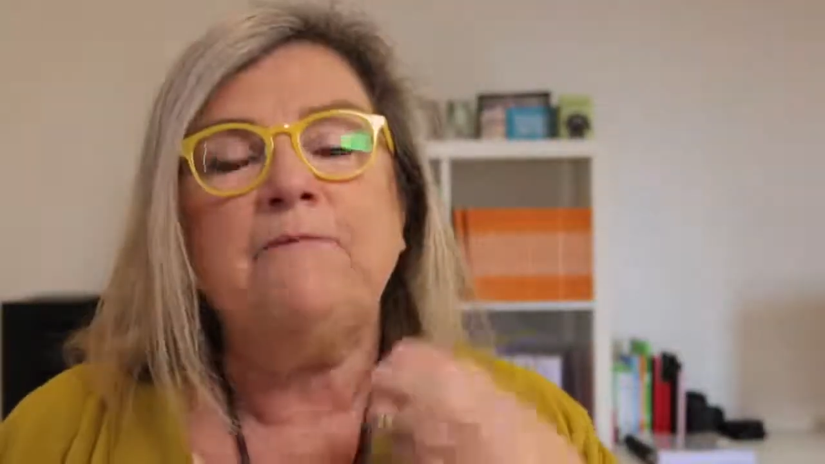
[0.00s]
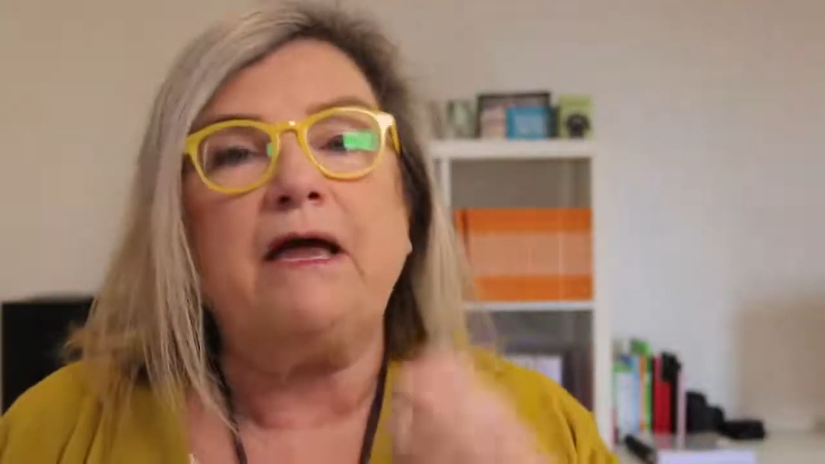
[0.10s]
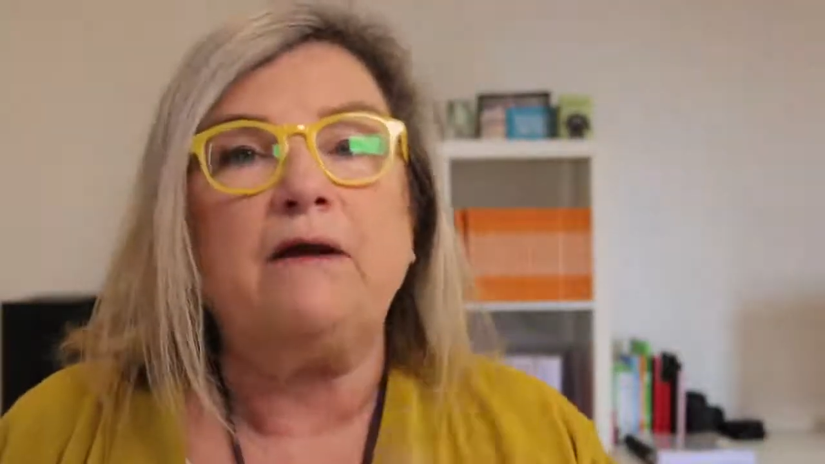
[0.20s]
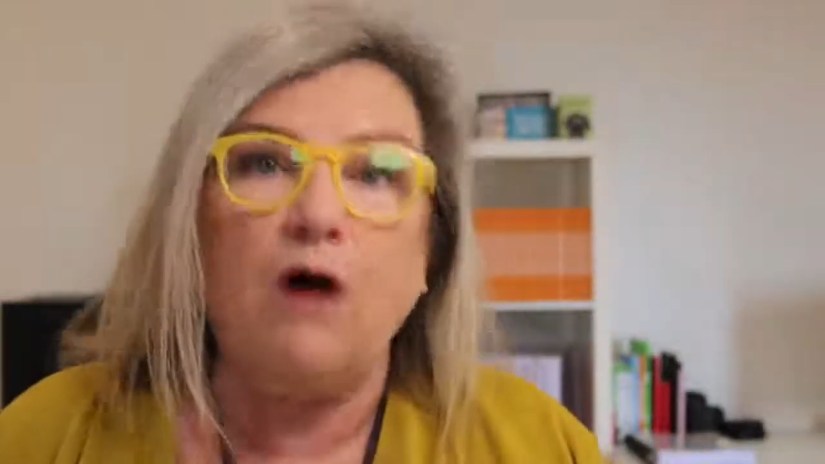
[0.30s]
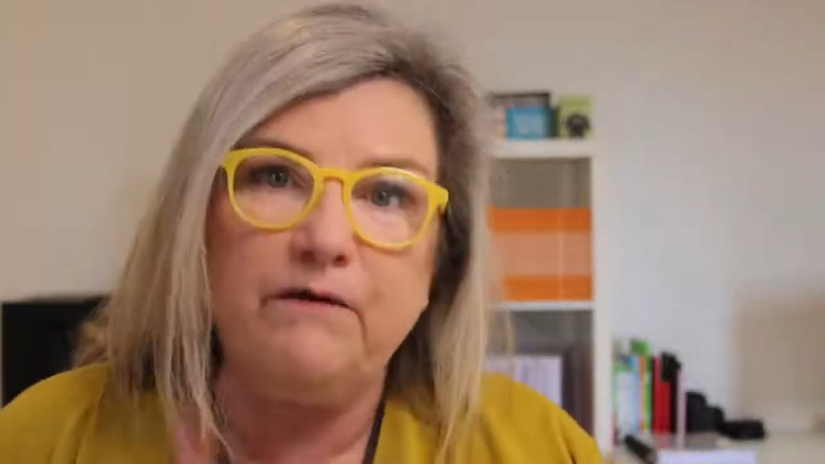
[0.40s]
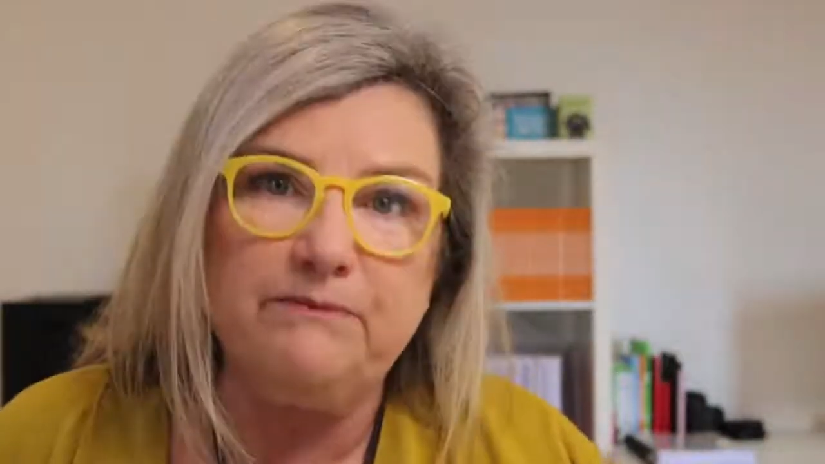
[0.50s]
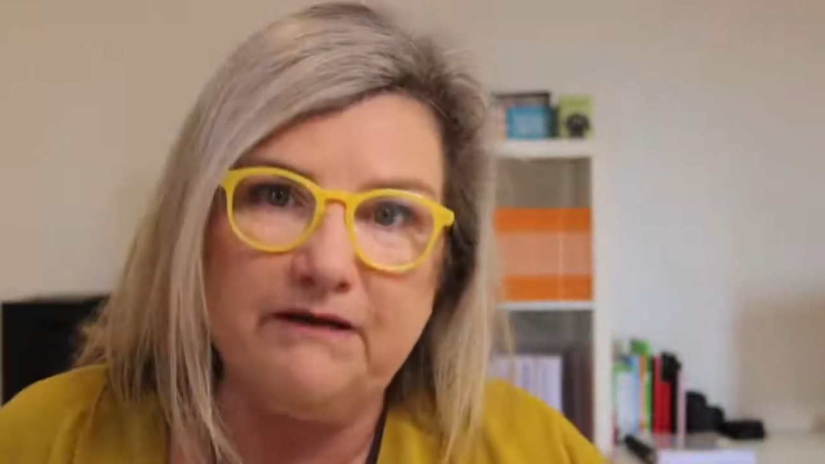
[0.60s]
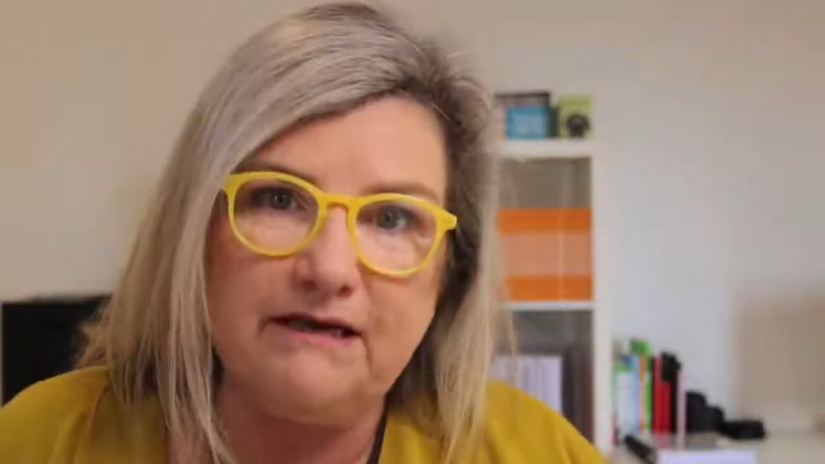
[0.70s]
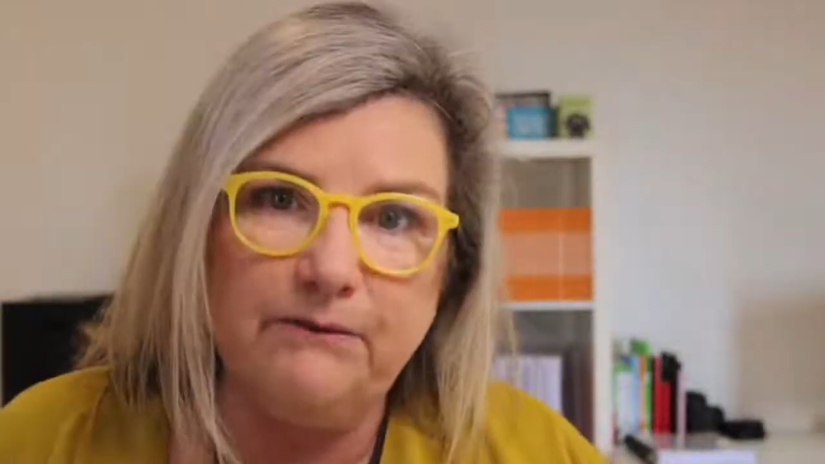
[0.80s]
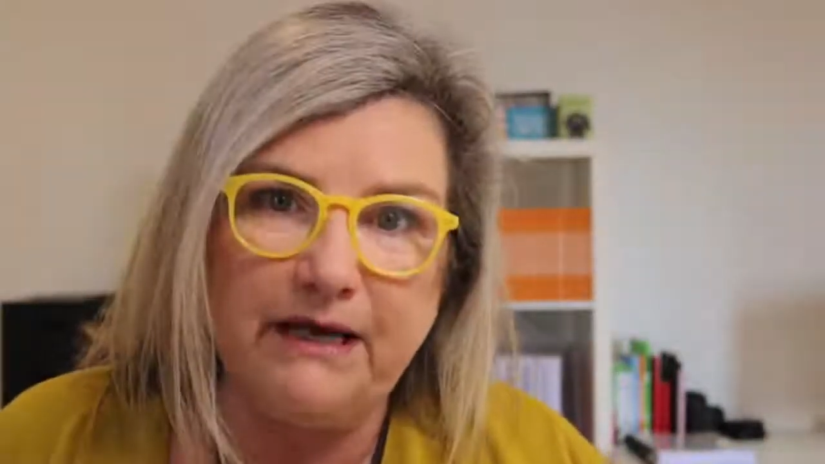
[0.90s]
and why we
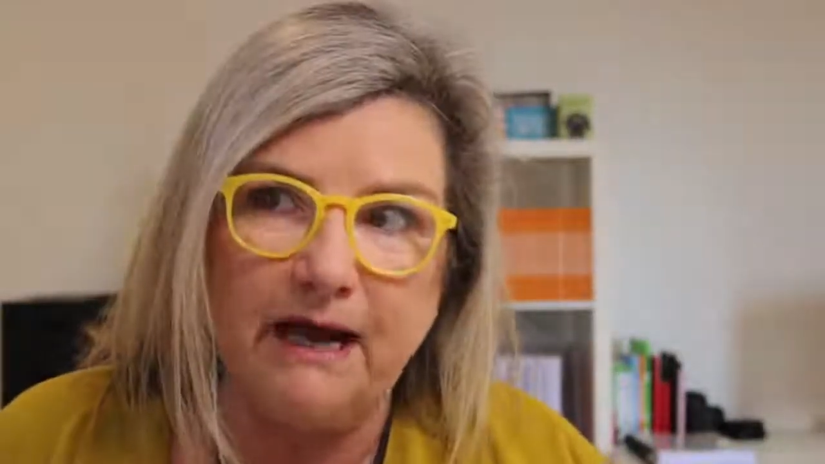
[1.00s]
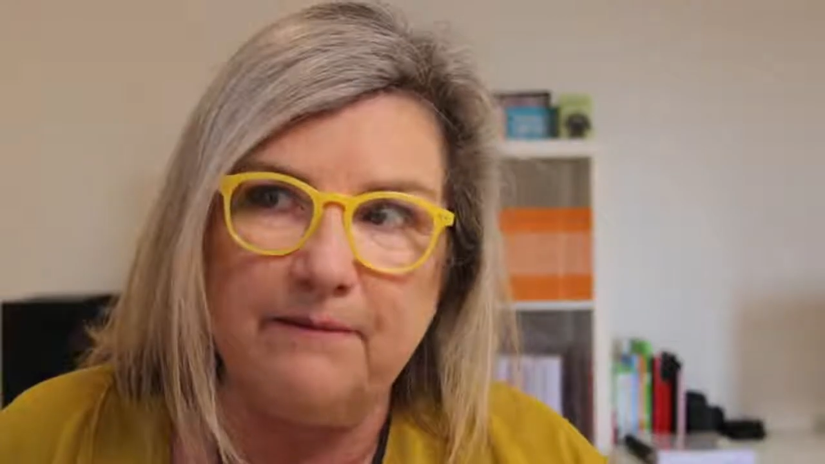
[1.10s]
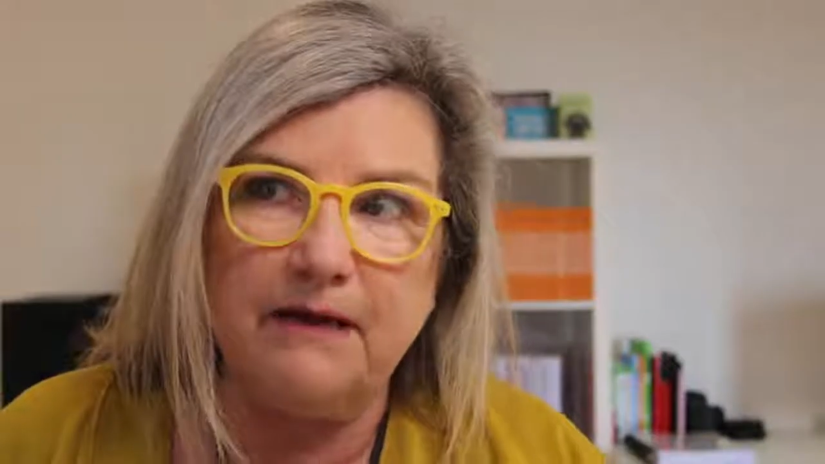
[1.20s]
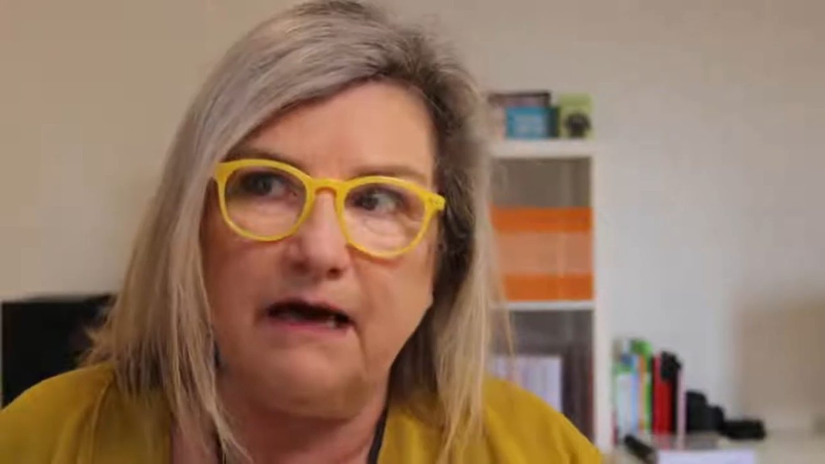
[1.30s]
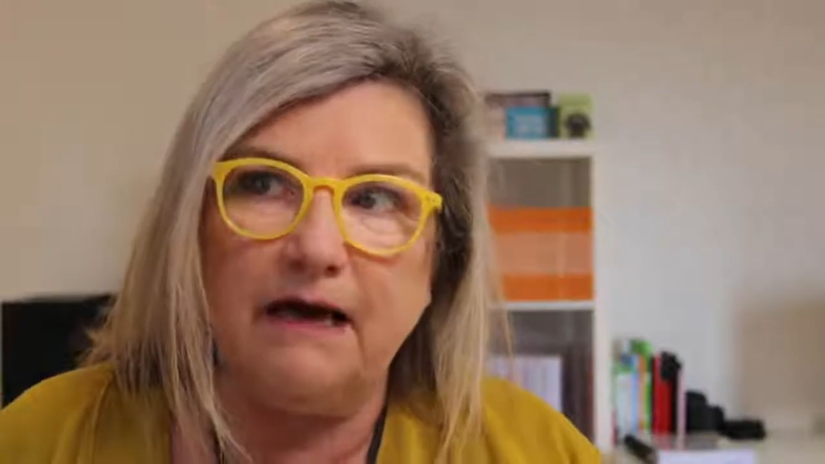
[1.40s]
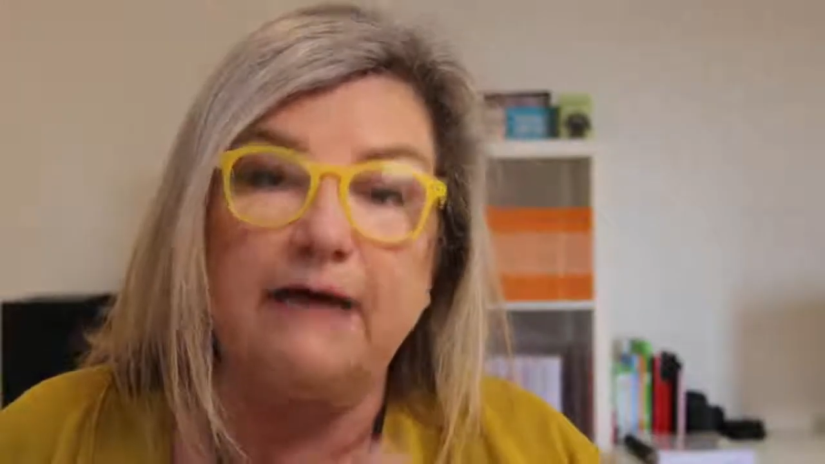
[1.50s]
be, become uh,